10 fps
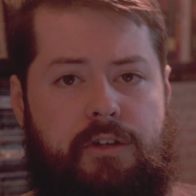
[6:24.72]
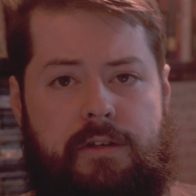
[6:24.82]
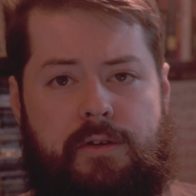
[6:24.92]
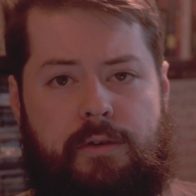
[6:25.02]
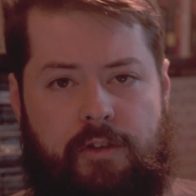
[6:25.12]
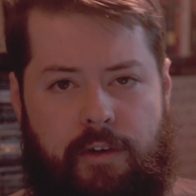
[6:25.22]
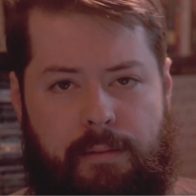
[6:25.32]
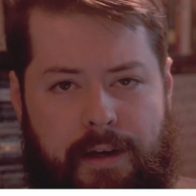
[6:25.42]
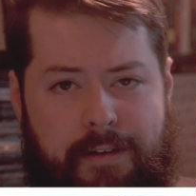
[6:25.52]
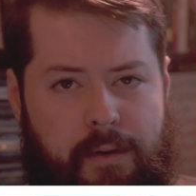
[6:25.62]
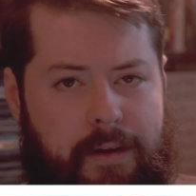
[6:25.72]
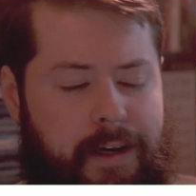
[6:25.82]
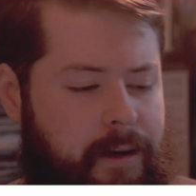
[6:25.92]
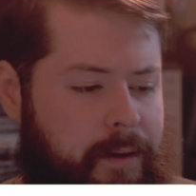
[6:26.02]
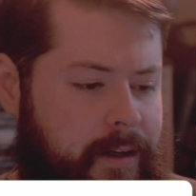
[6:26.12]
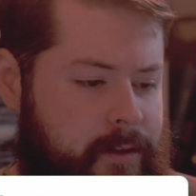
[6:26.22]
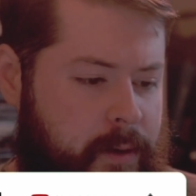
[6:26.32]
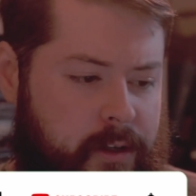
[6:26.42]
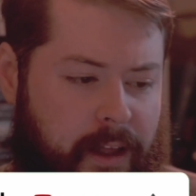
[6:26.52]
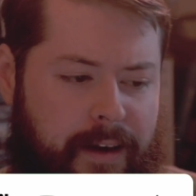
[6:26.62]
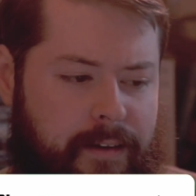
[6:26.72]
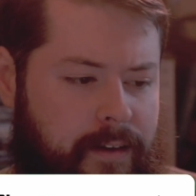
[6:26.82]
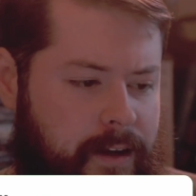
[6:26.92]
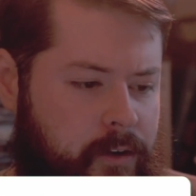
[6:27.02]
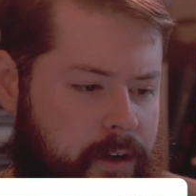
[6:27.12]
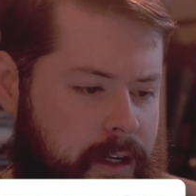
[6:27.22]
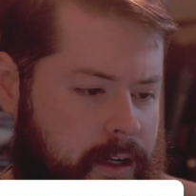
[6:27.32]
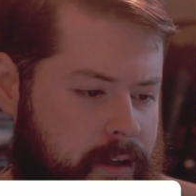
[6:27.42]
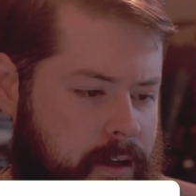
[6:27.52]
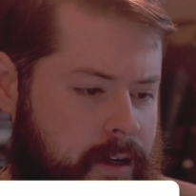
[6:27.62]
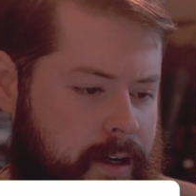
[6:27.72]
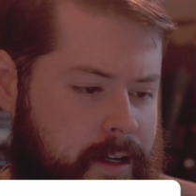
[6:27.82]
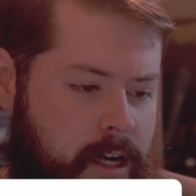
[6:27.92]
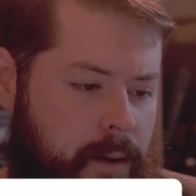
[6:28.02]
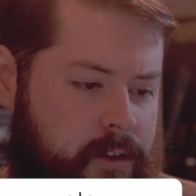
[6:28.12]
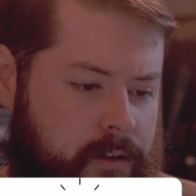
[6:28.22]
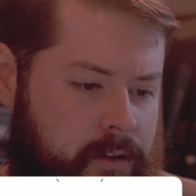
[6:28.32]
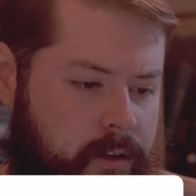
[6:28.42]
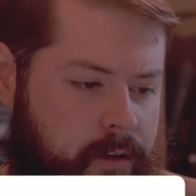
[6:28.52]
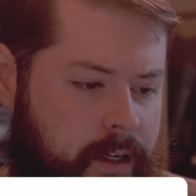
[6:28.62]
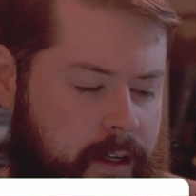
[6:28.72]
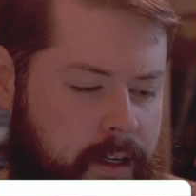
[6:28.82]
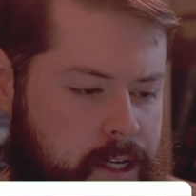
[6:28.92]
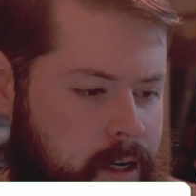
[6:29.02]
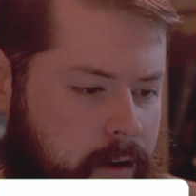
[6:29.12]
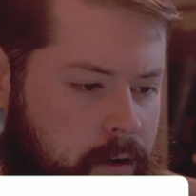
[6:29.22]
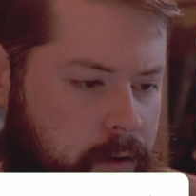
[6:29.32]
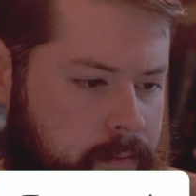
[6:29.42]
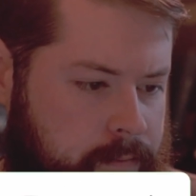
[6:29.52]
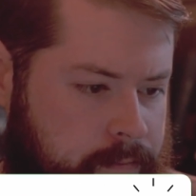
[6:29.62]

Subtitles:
you're just doing a screenplay, there's probably not going to be any special handling that you need. It's optional, so you can hit Continue.